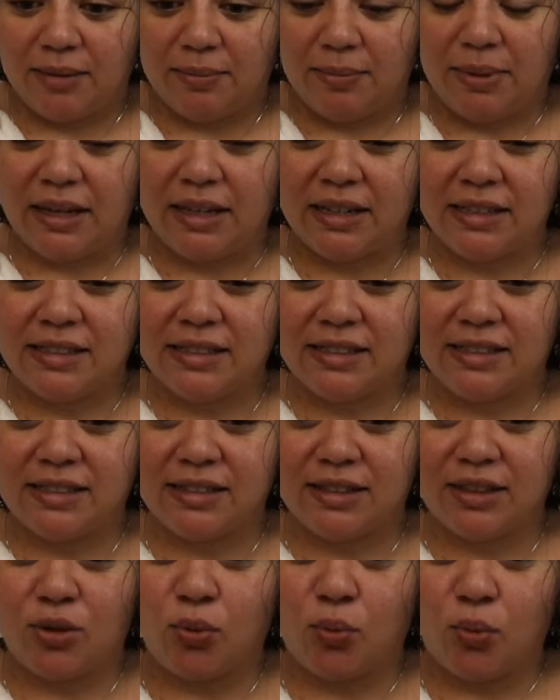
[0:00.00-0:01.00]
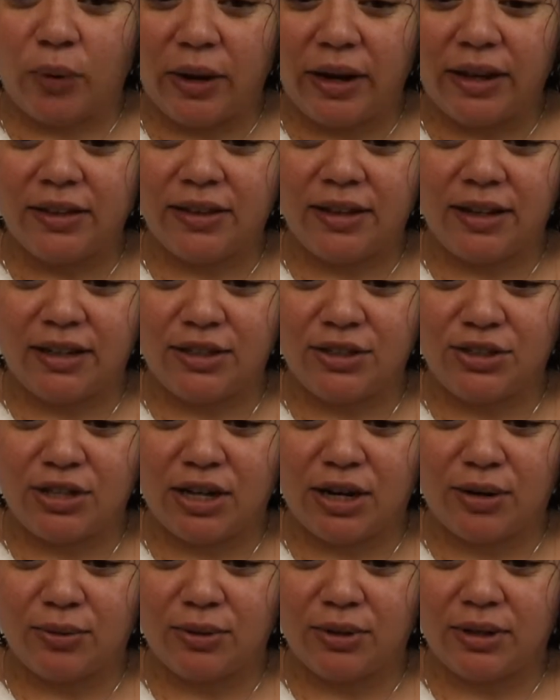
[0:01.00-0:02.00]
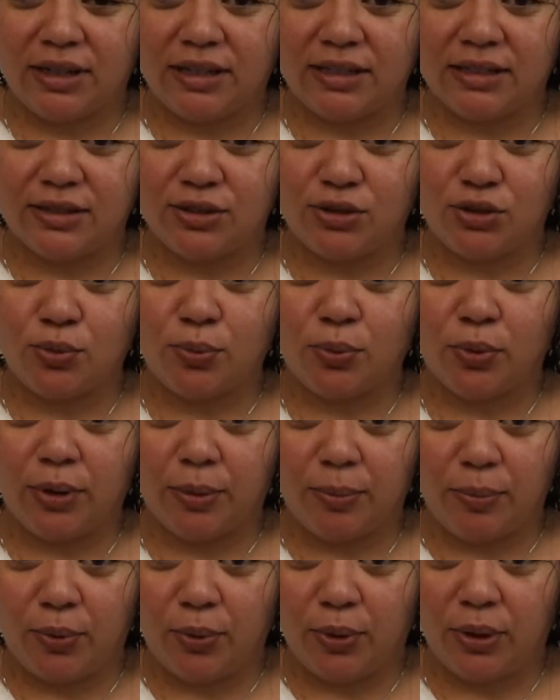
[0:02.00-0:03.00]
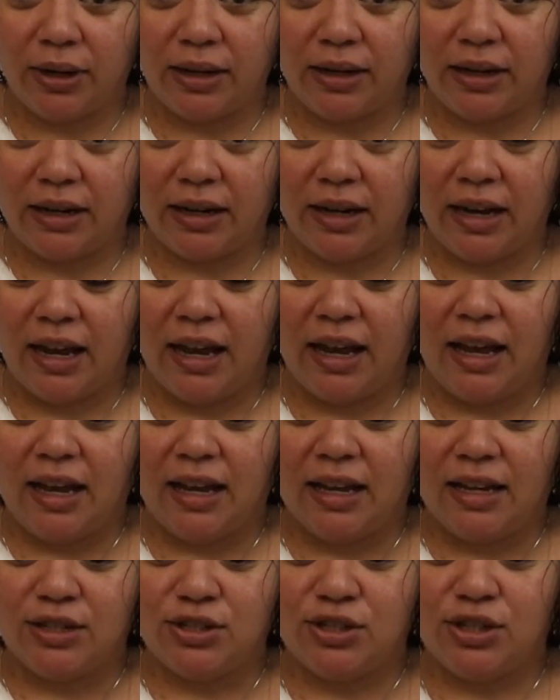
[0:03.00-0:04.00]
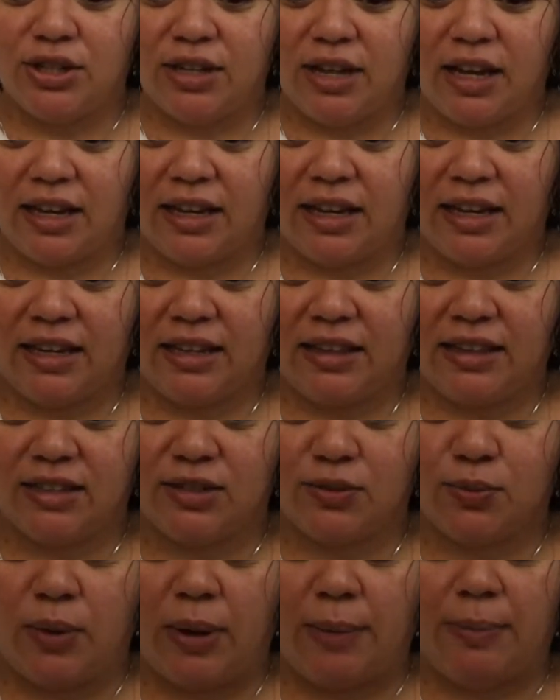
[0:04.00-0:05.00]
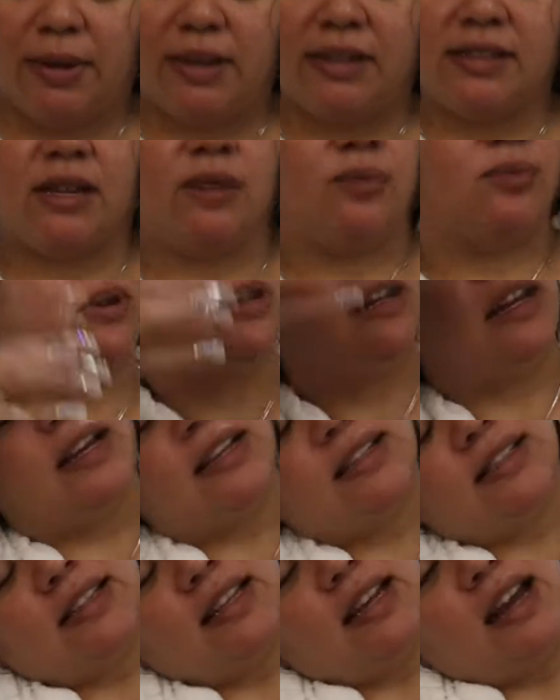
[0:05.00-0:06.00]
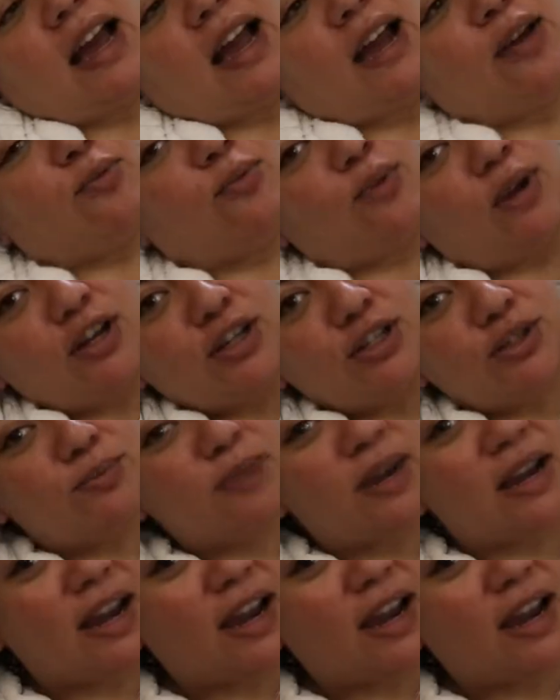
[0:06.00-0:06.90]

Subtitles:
because the way that I shower is super important to not getting this wet, because I realized that I wash my